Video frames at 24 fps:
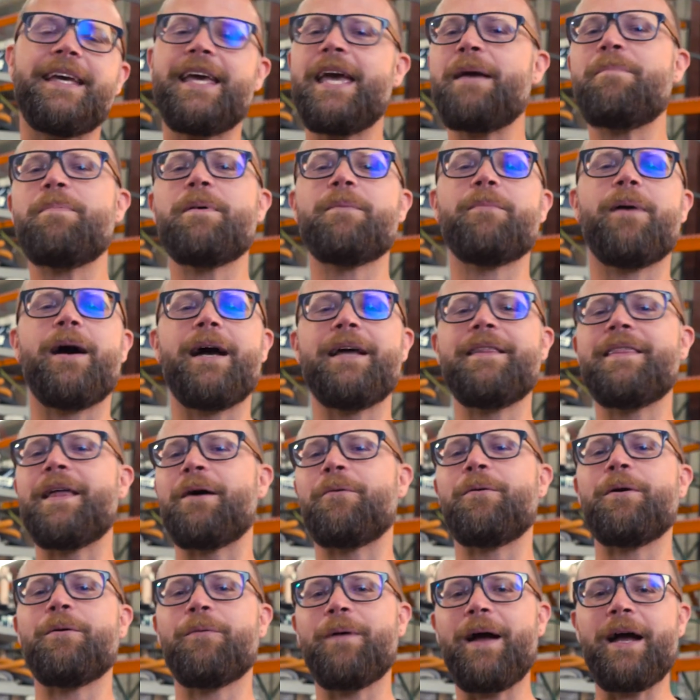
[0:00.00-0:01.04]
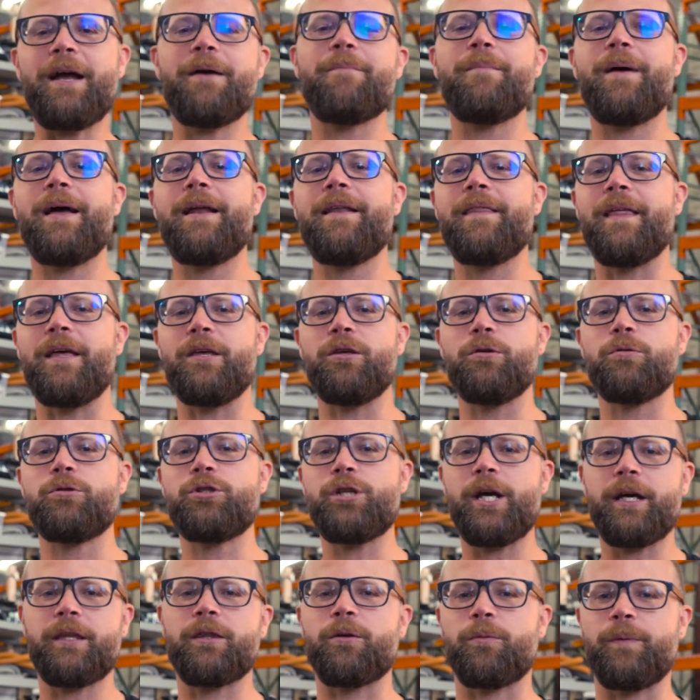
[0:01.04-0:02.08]
Keep in mind that we recommend that you
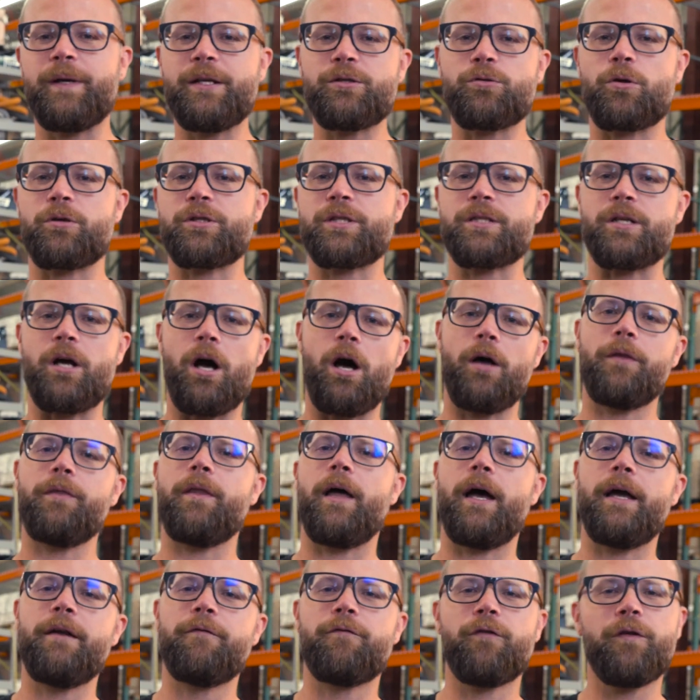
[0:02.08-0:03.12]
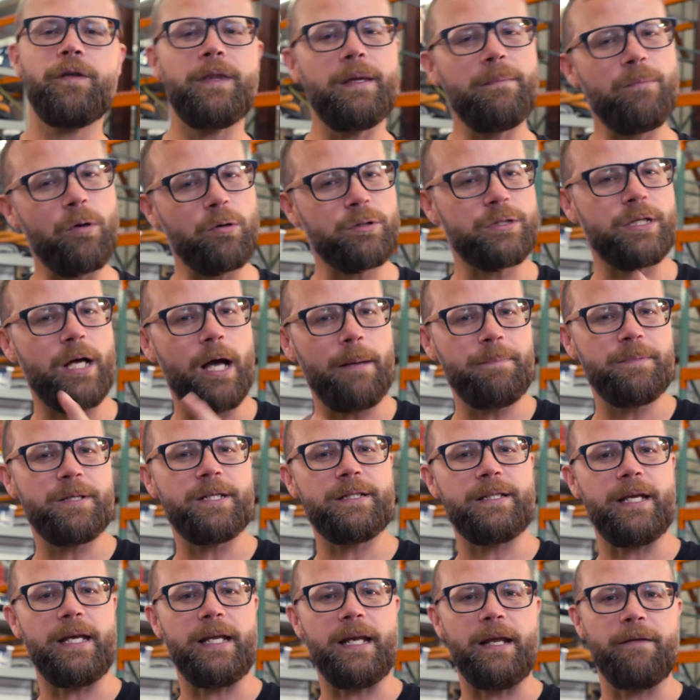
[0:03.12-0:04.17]
check the resources online for the most
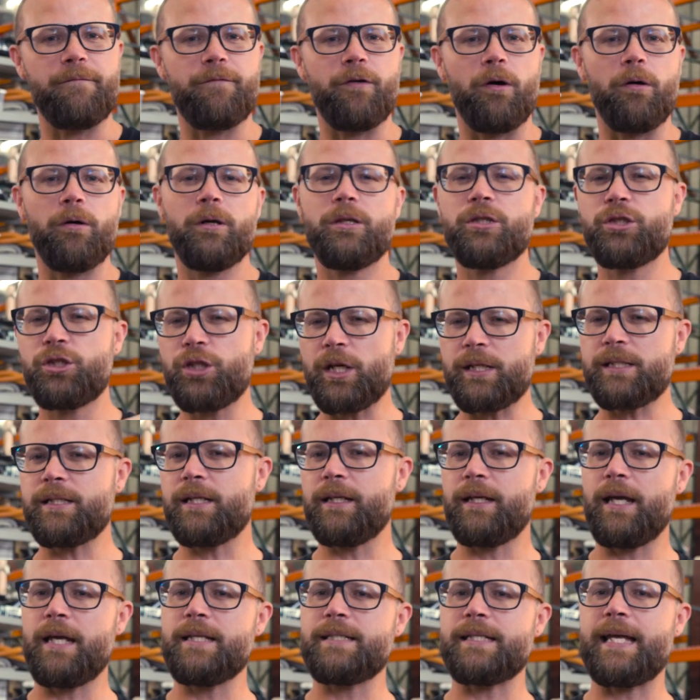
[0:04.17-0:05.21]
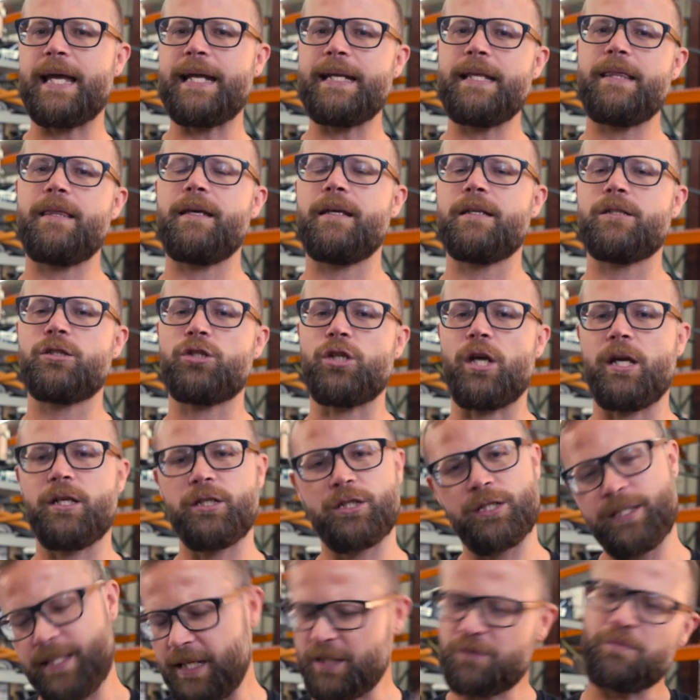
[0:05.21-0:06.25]
up-to-date info, just in case anything has
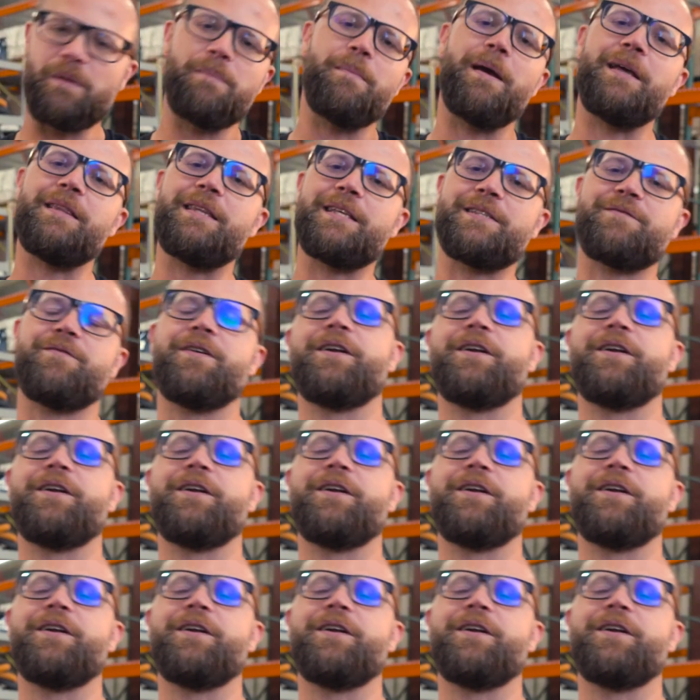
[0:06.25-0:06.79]
changed since we made this